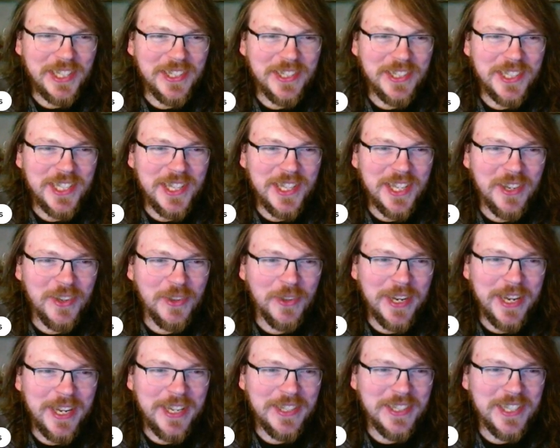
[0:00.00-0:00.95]
because Cynthia
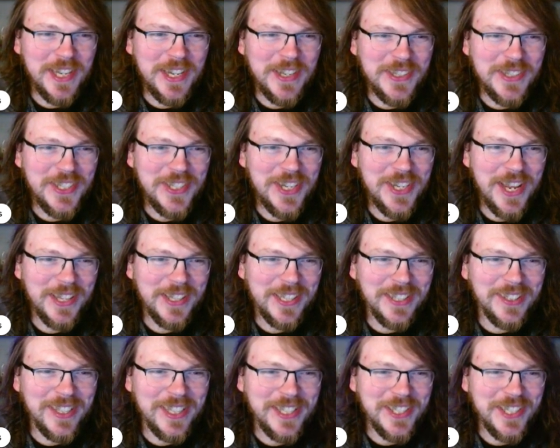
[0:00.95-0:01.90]
Cran sounds
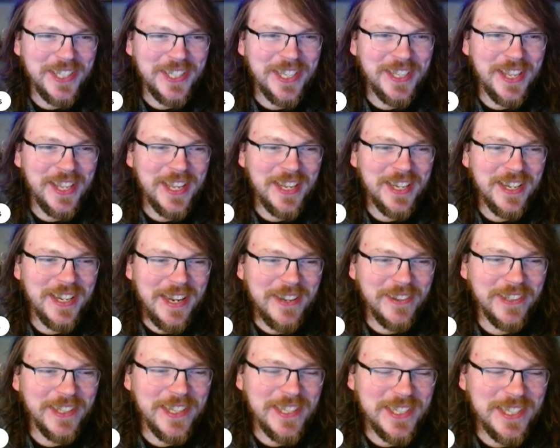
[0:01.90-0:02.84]
nothing like she did then
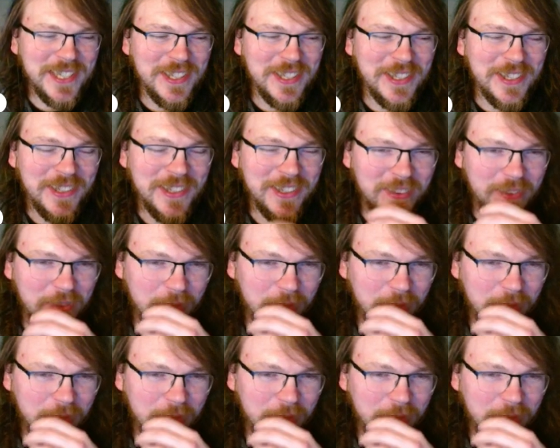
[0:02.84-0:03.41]
nowadays either.